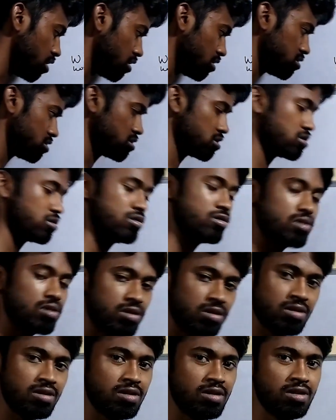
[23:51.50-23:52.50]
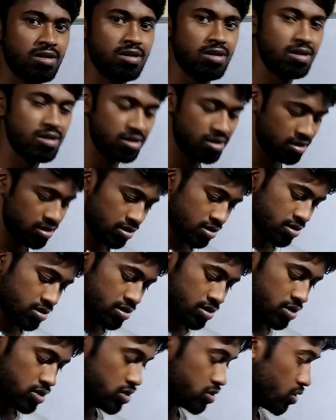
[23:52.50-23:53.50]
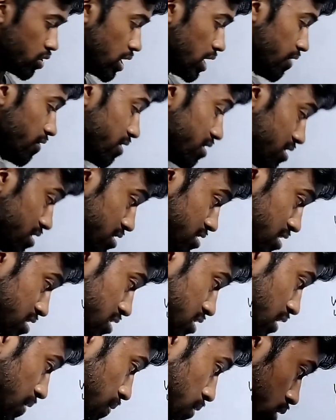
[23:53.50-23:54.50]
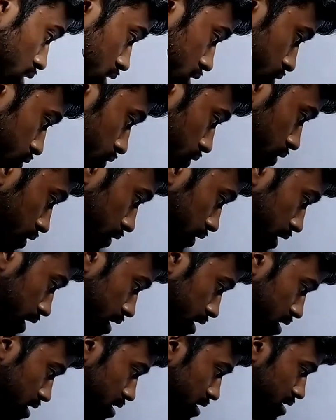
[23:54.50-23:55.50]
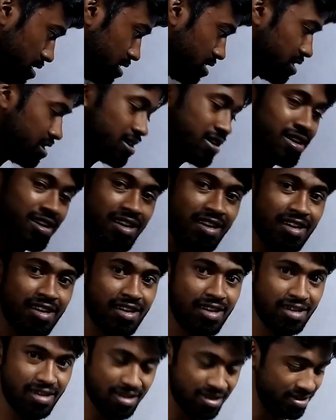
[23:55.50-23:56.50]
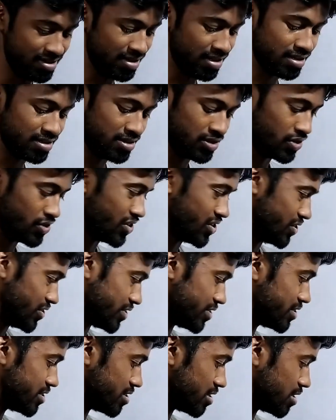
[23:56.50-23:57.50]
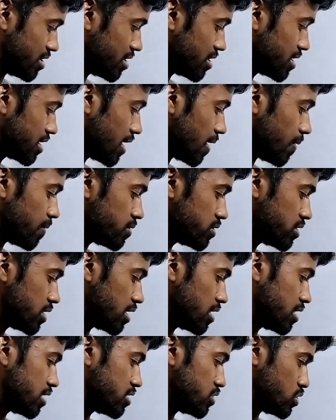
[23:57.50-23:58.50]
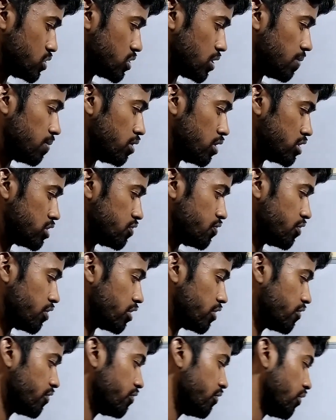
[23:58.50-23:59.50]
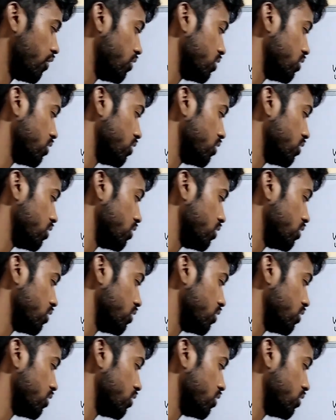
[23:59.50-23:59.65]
it cost? So even this is WH word, right? Yes, it is. Now see, this is WH word